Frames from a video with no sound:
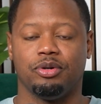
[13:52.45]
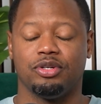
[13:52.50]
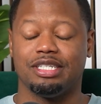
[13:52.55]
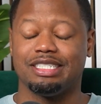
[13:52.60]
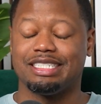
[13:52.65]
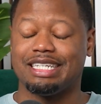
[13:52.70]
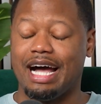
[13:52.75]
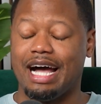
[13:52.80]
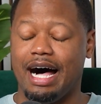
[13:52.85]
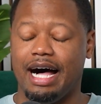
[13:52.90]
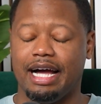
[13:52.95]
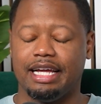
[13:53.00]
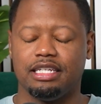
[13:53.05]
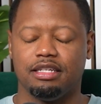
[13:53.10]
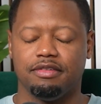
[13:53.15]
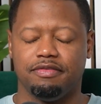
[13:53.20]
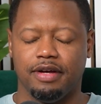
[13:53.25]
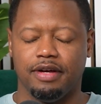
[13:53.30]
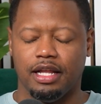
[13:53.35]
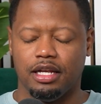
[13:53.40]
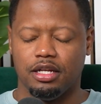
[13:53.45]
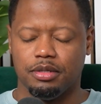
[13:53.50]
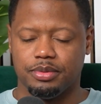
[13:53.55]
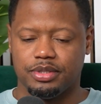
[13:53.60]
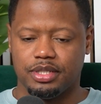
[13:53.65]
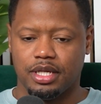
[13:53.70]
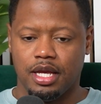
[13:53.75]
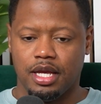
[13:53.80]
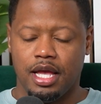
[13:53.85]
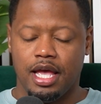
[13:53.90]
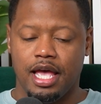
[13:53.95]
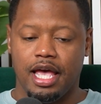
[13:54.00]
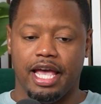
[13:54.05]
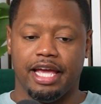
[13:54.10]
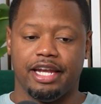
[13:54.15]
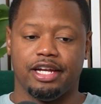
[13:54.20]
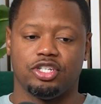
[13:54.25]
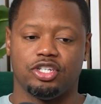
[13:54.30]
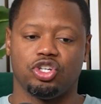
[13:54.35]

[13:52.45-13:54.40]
This guy develops in a